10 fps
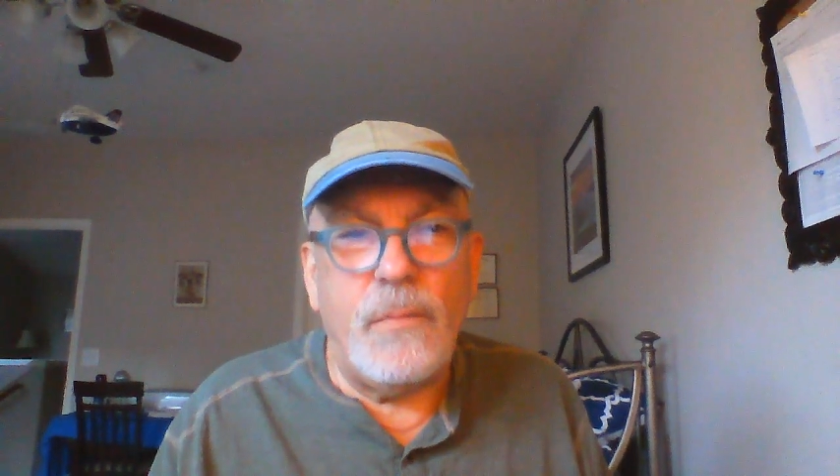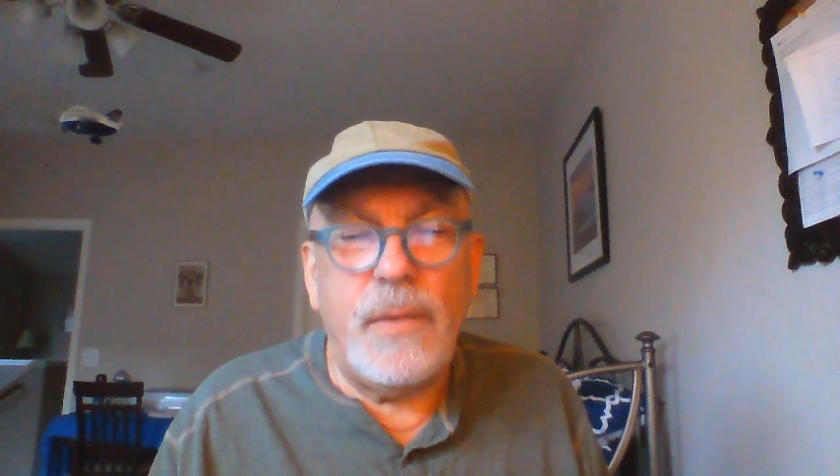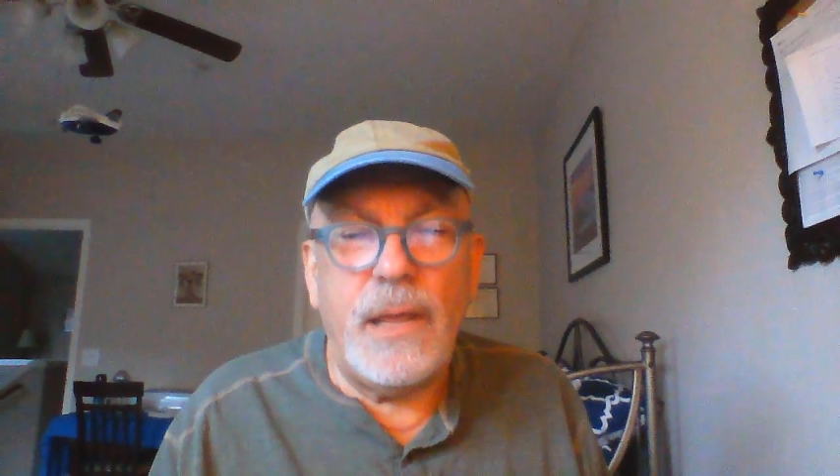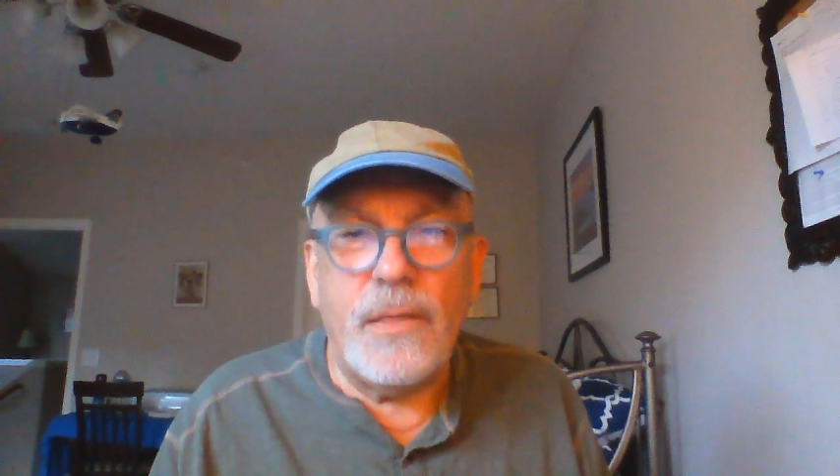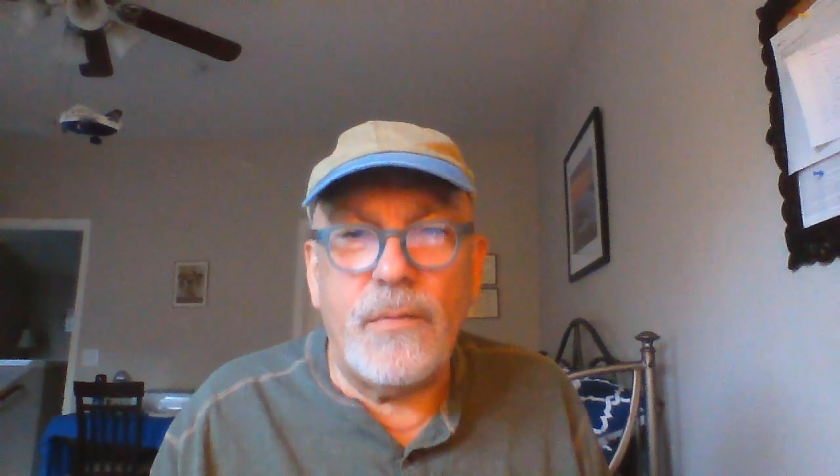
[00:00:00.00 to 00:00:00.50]

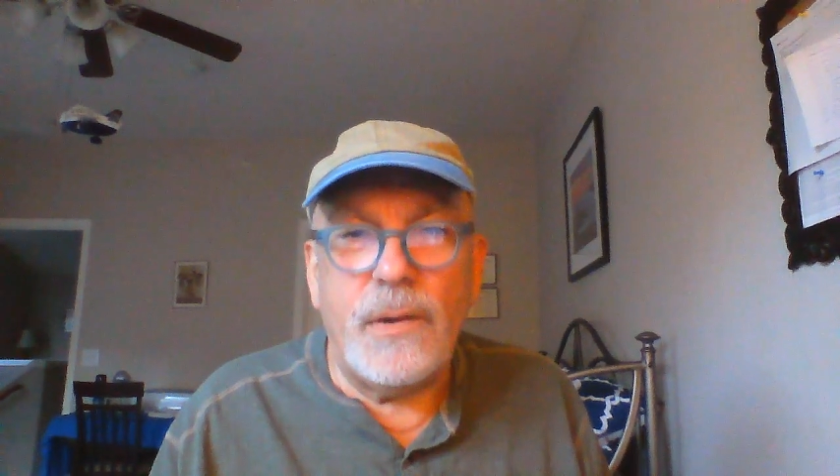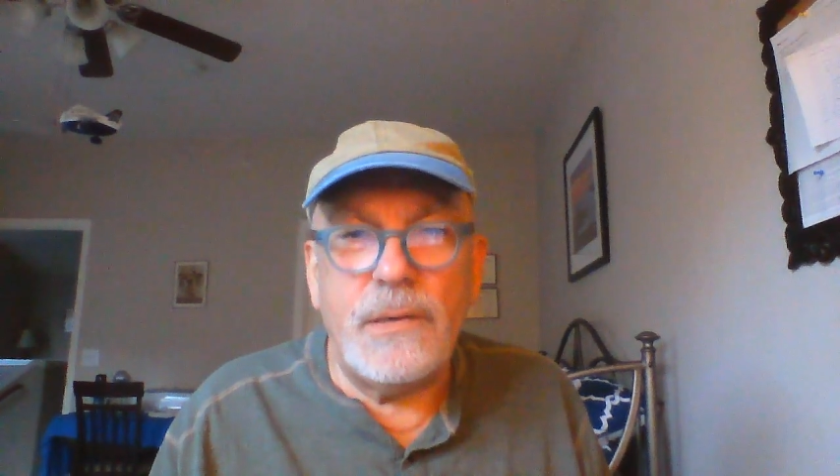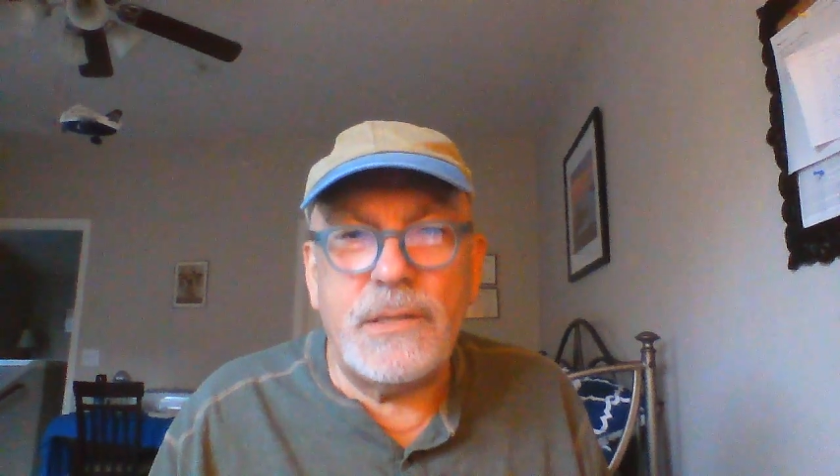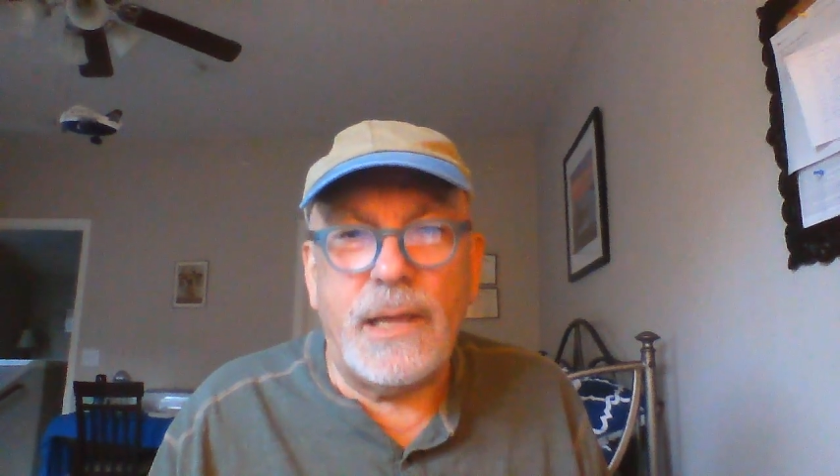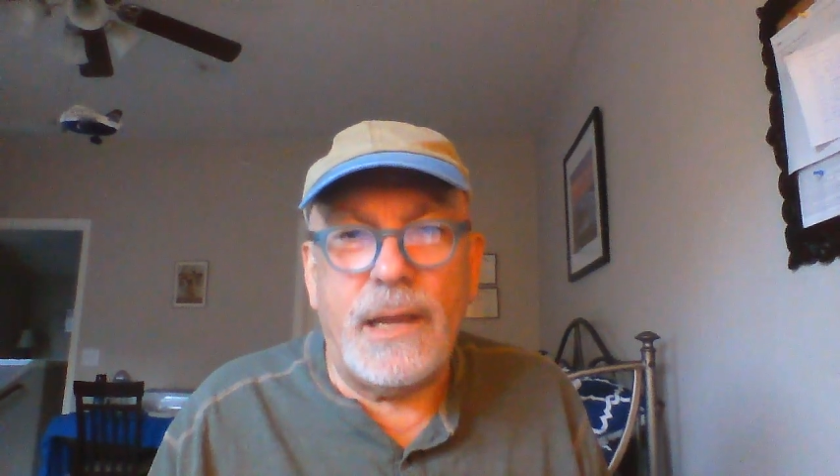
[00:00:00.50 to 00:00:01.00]
men are the
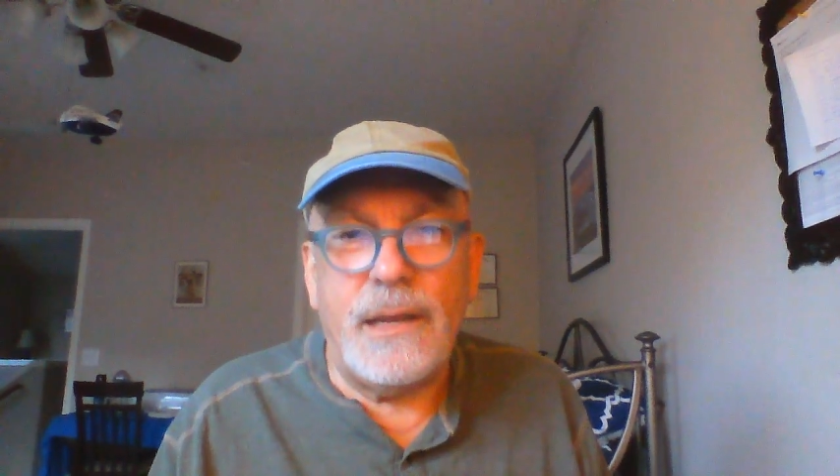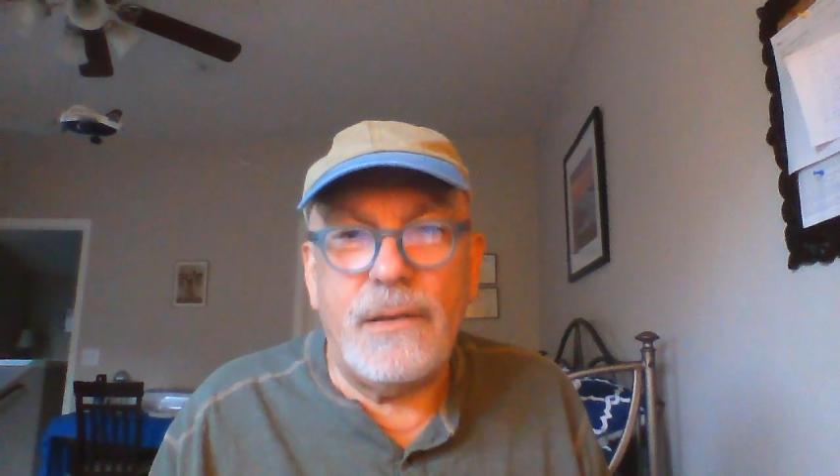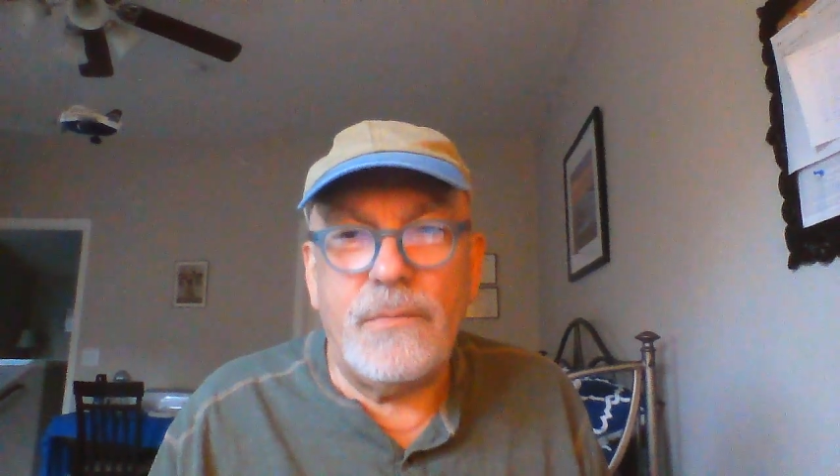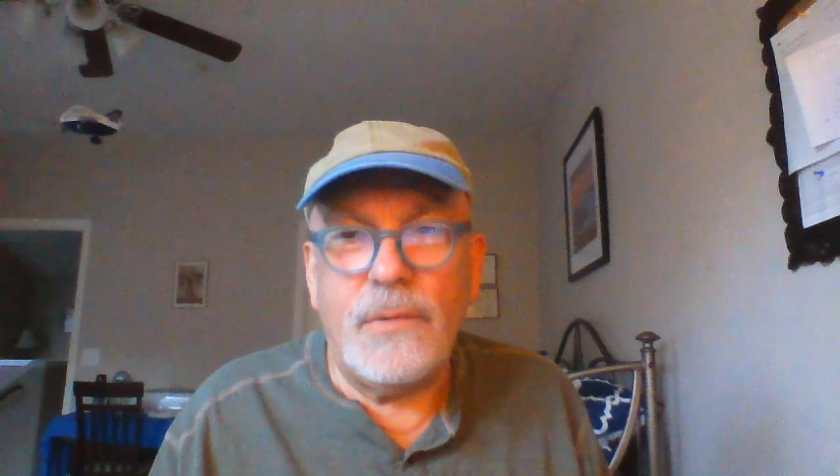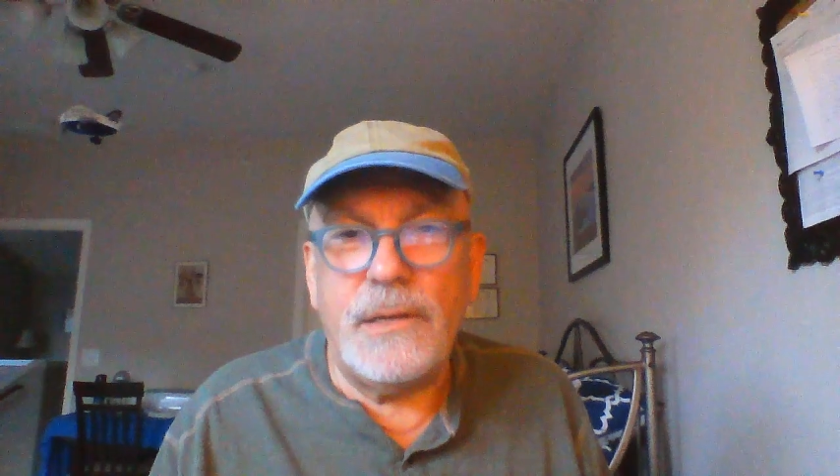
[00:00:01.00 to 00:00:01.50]
worst at it.
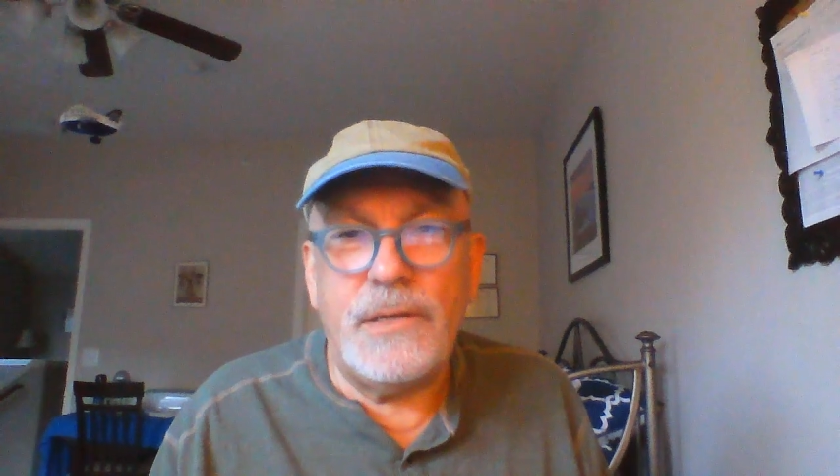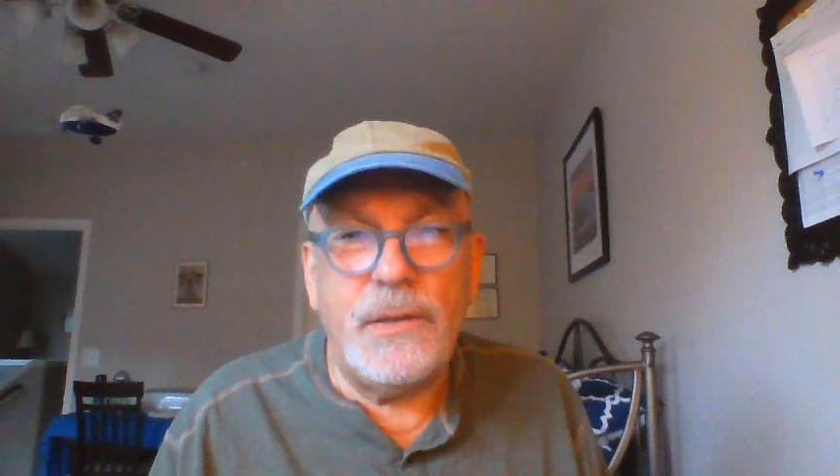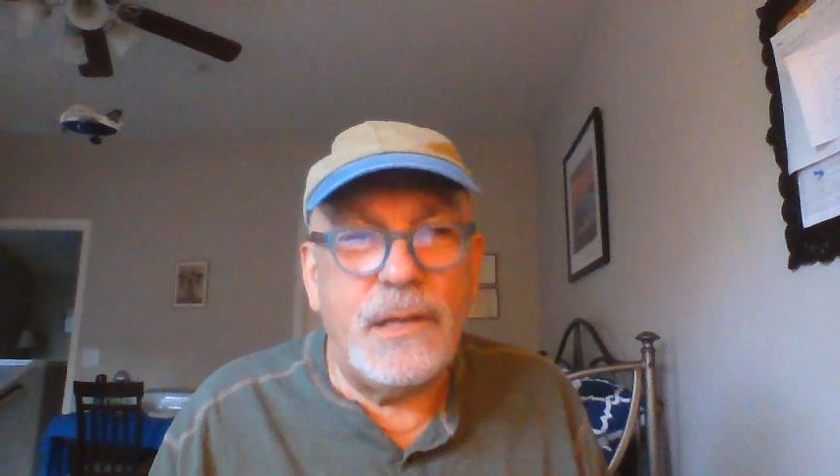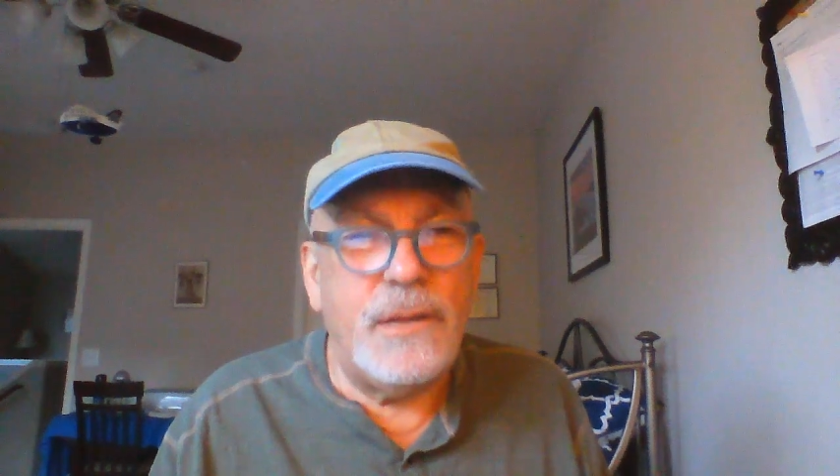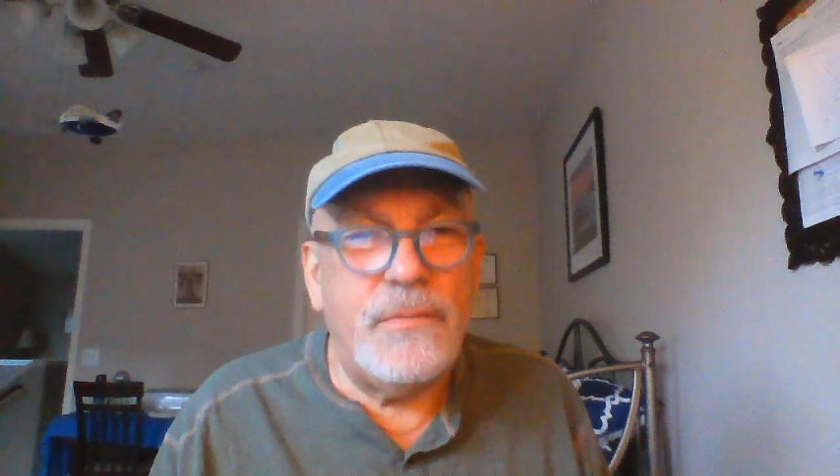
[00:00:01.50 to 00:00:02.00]
We're
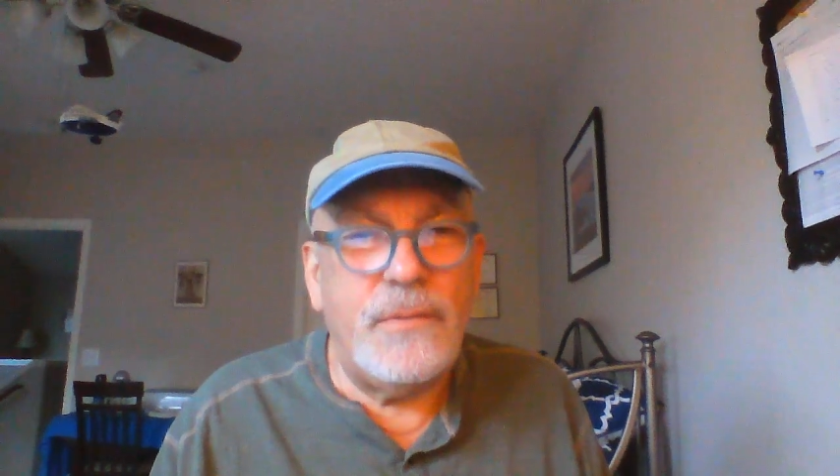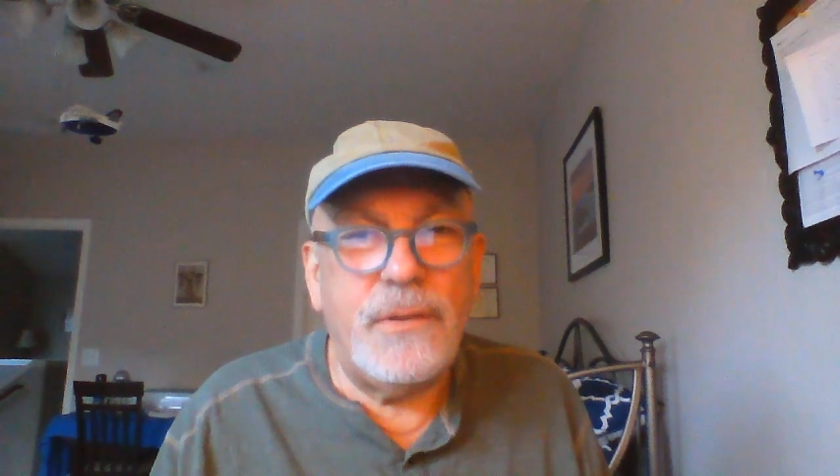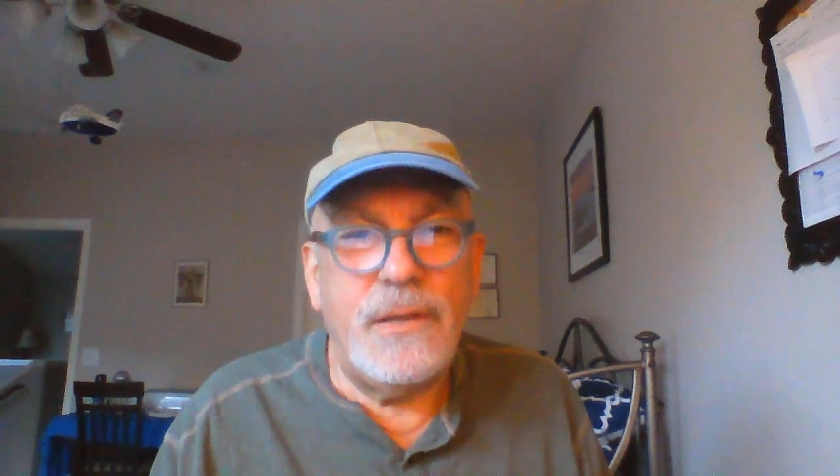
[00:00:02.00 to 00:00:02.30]
intuitive,